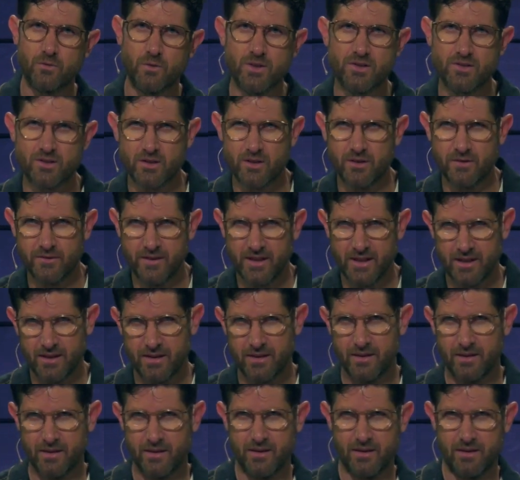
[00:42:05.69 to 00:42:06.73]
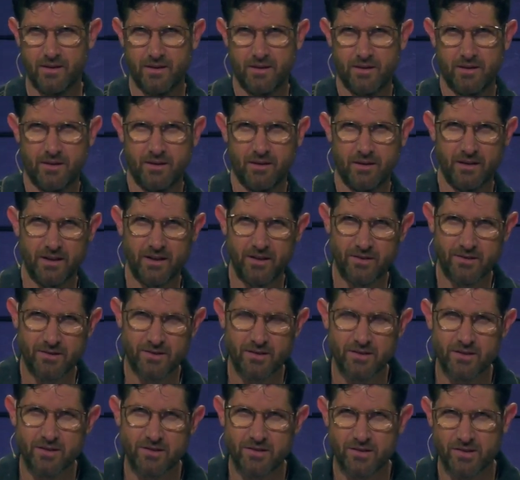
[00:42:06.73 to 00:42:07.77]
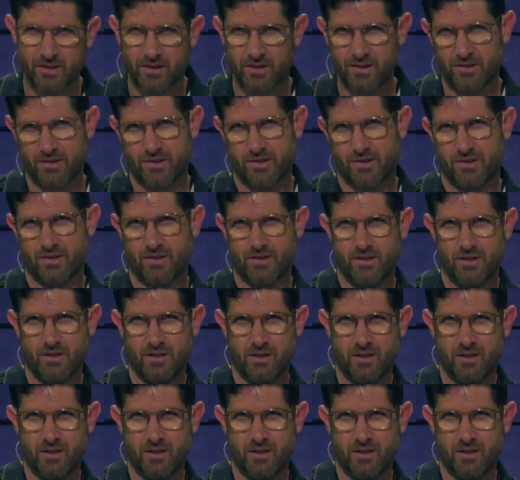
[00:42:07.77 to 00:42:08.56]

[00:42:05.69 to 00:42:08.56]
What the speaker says: we surveyed leaders in the church,